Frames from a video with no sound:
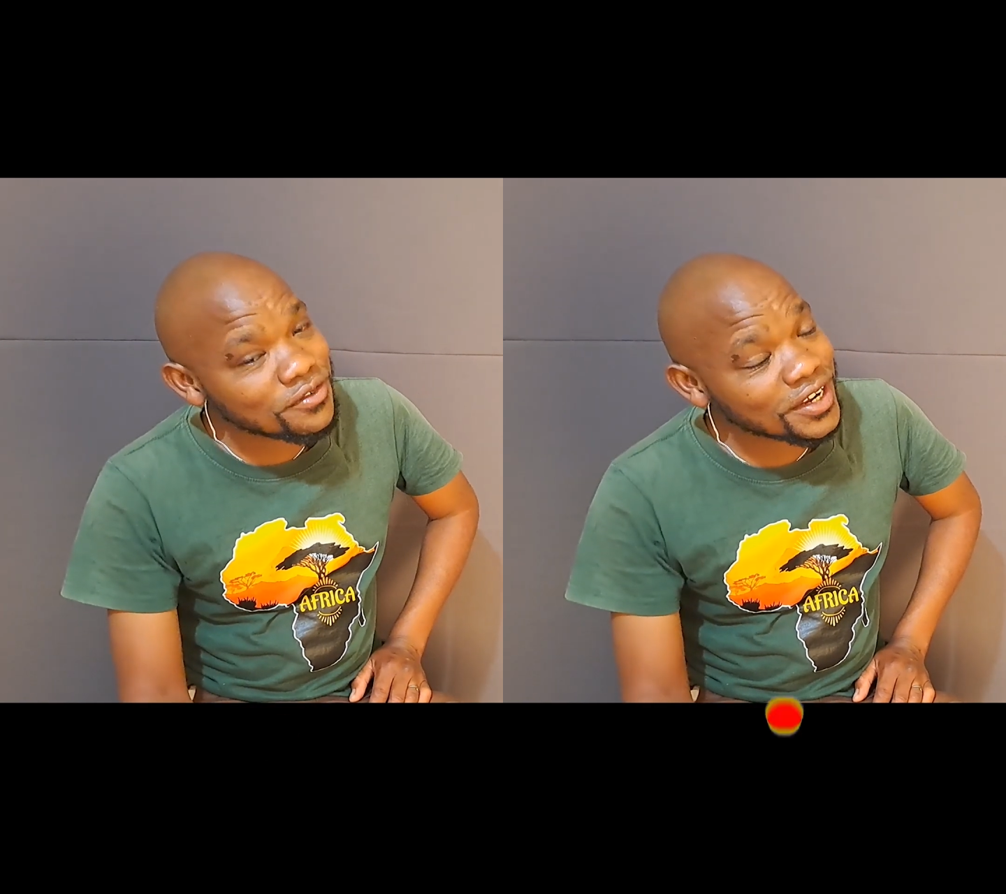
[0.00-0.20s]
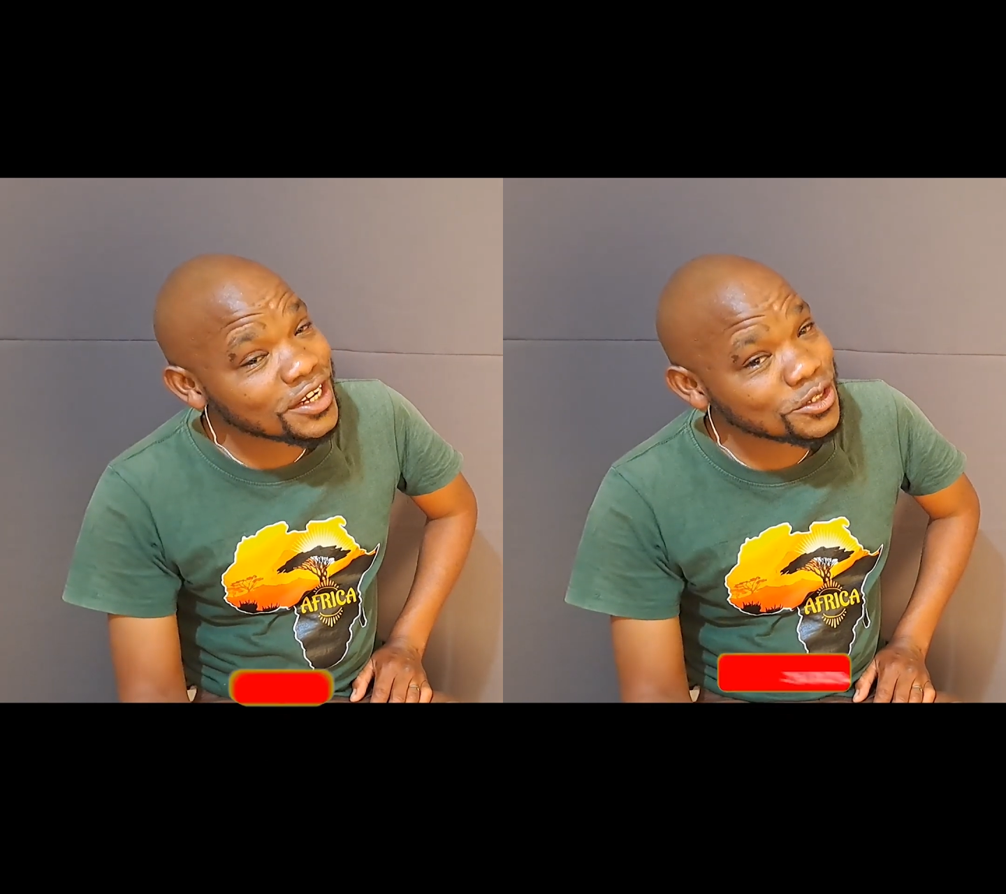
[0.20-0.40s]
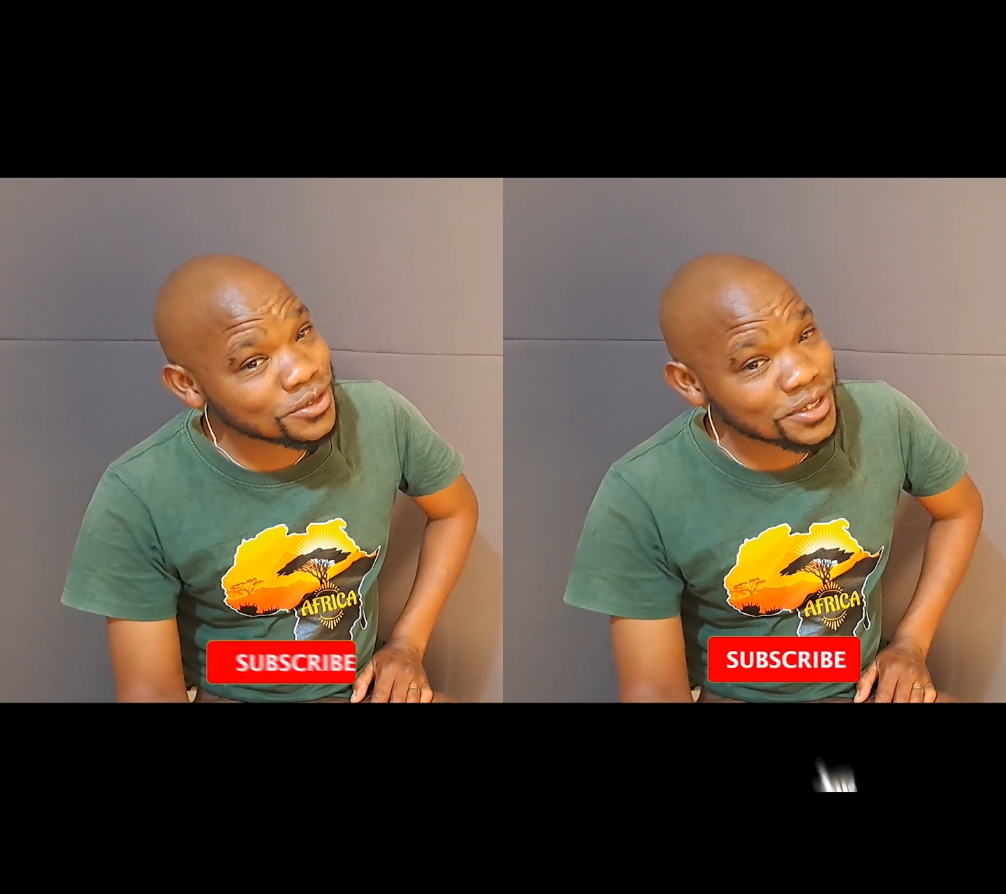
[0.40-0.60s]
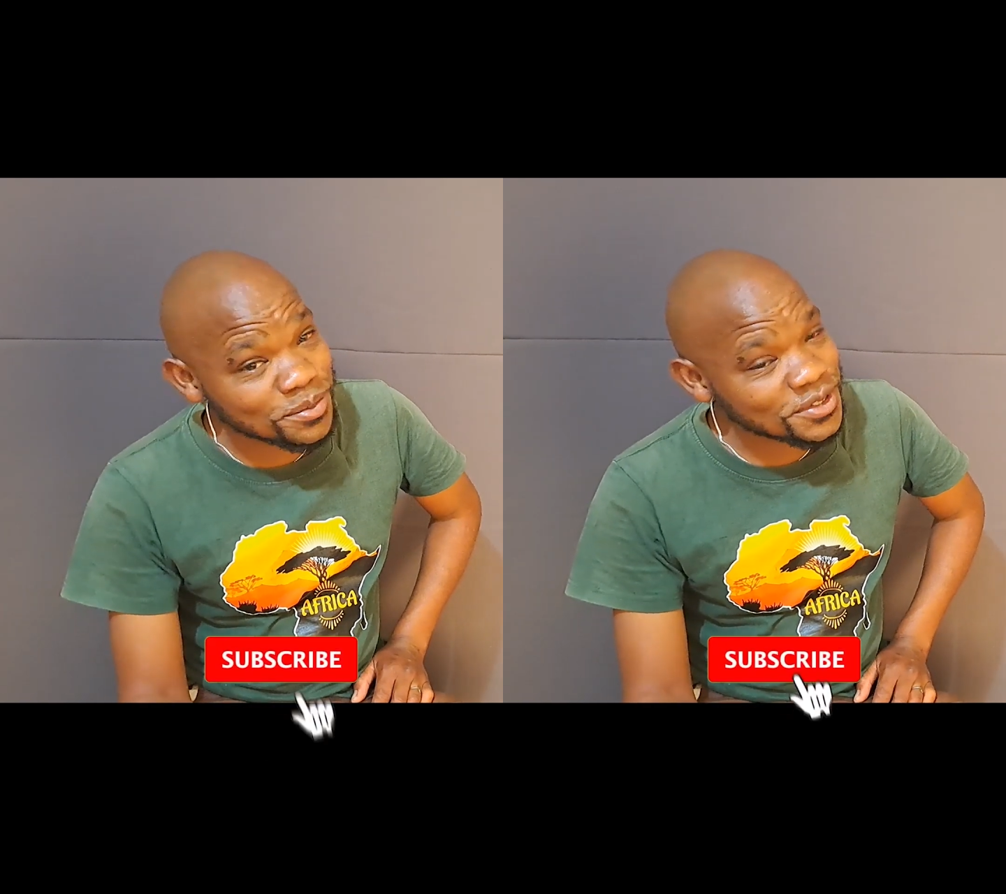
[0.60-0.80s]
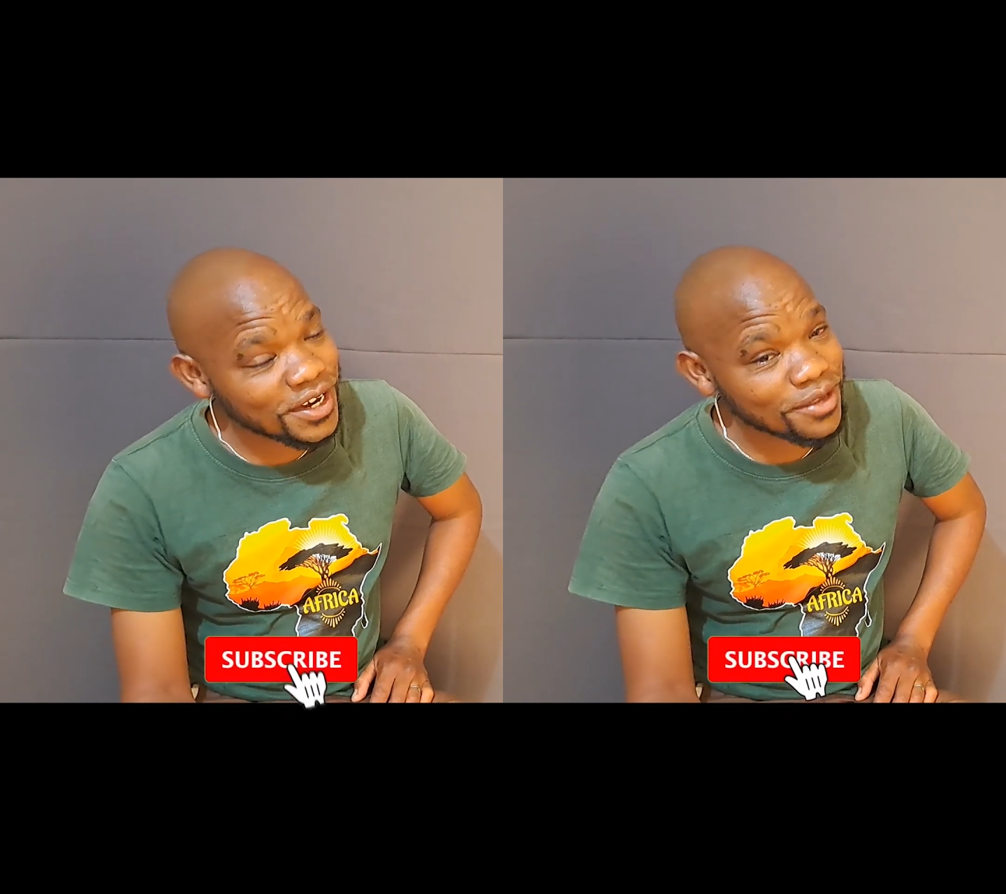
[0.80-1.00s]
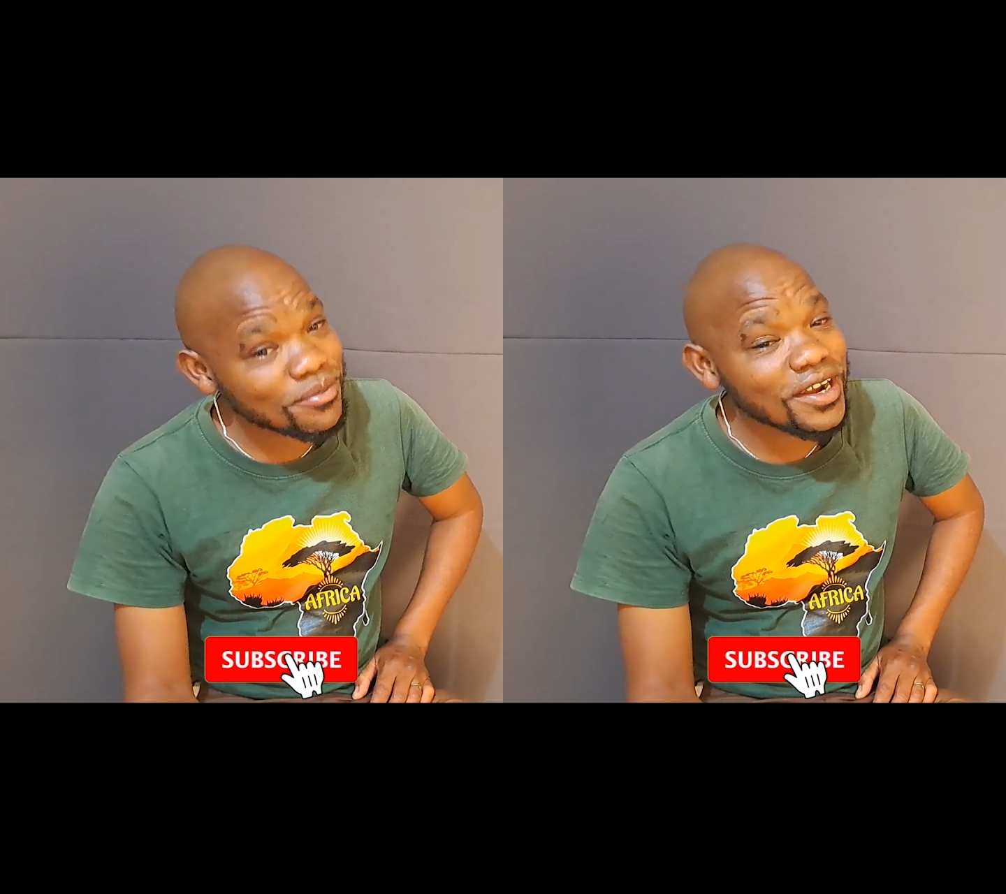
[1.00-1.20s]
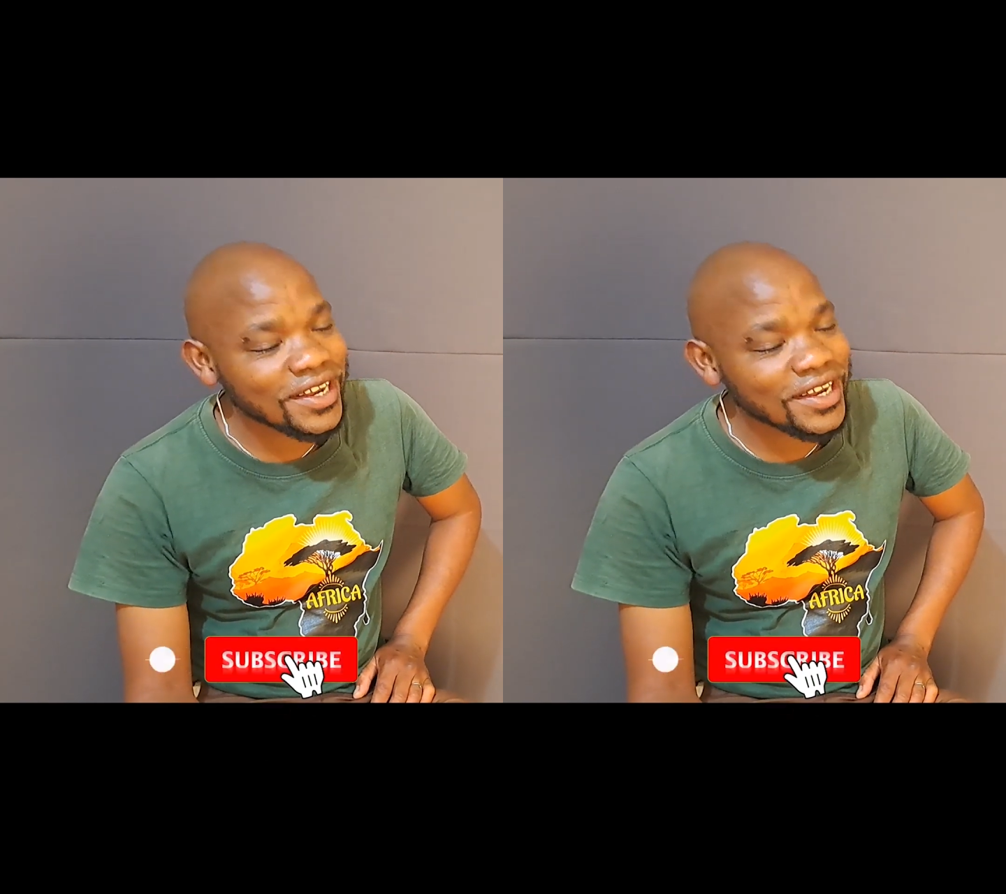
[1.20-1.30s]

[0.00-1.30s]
forget to subscribe,